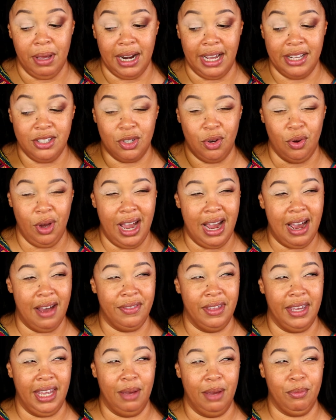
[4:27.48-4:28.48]
I don't
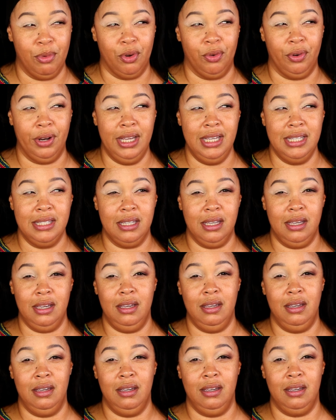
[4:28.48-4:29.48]
have the Imarizi,